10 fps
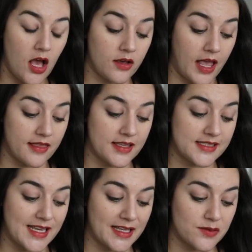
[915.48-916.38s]
Okay,
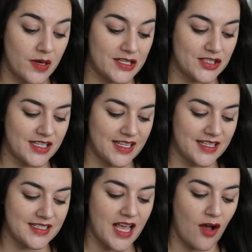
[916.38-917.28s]
this next question
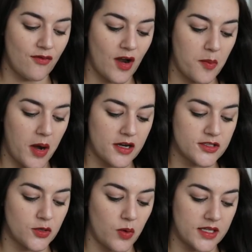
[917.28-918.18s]
is, how far apart
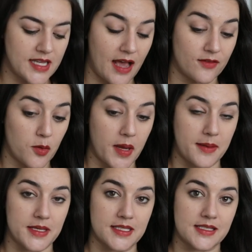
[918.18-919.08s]
do you want to have your
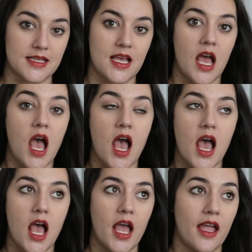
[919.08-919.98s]
babies?
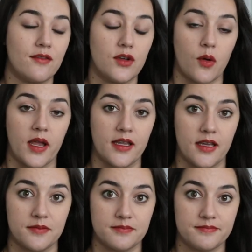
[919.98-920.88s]
I have no
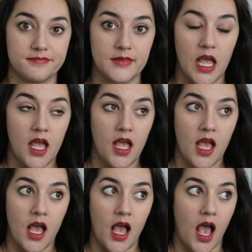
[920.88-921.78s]
idea.
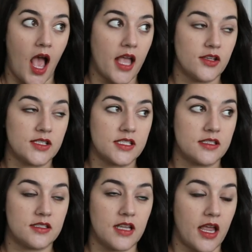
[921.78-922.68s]

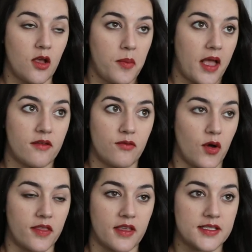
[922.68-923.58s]
I go back and
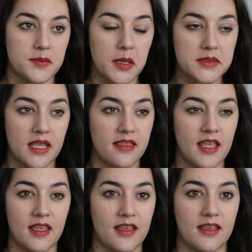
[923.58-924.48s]
forth. Sometimes I
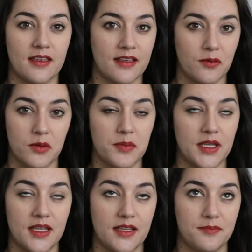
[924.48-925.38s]
think it would
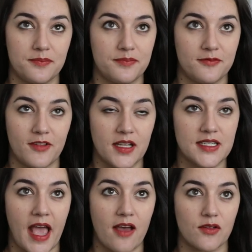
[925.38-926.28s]
be
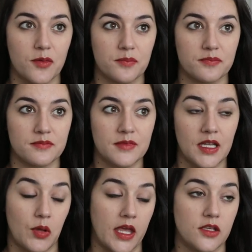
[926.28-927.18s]
fun to have them.
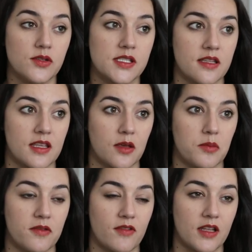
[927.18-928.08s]
Well, I used to think
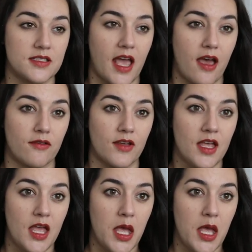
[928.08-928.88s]
it'd be fun to have